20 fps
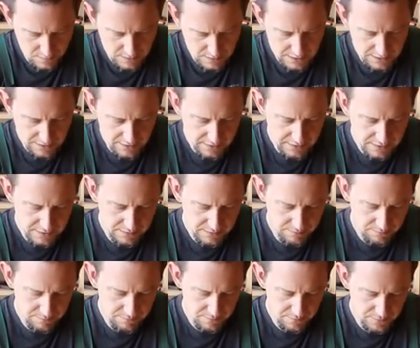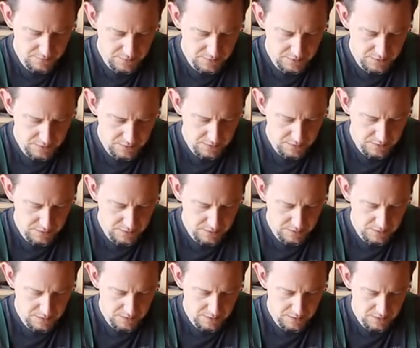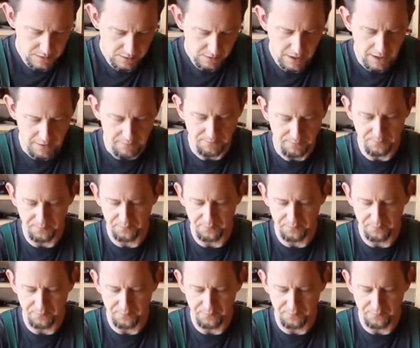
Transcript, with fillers: There it is. Okay.